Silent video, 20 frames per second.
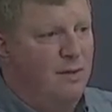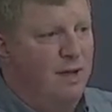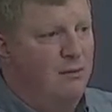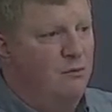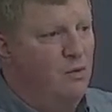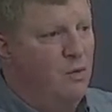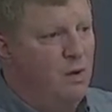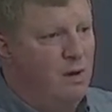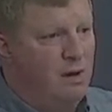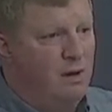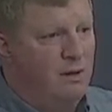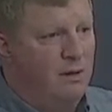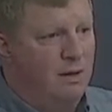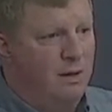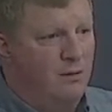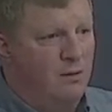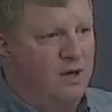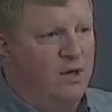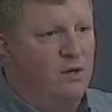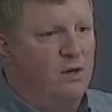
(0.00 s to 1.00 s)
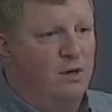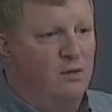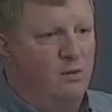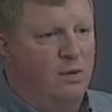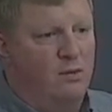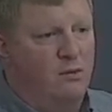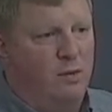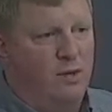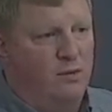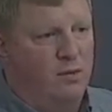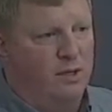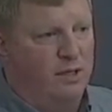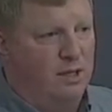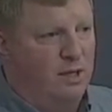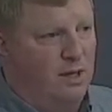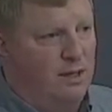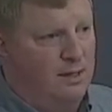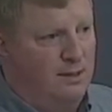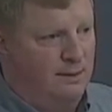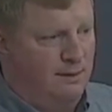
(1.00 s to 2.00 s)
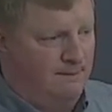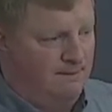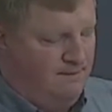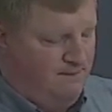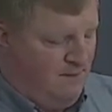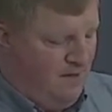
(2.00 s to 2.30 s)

memoir, uh, We Heard It When We Were Young,